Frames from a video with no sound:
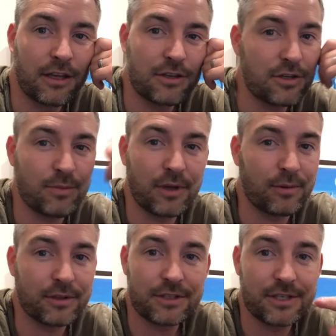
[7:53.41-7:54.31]
should be
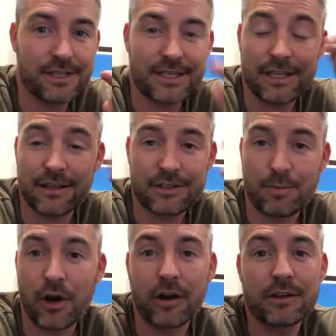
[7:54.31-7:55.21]
able to just see it's
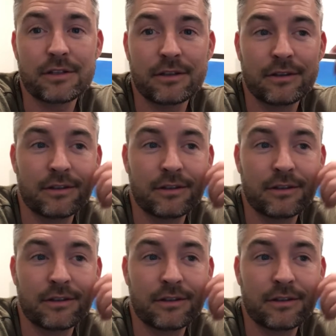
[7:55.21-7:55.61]
marked.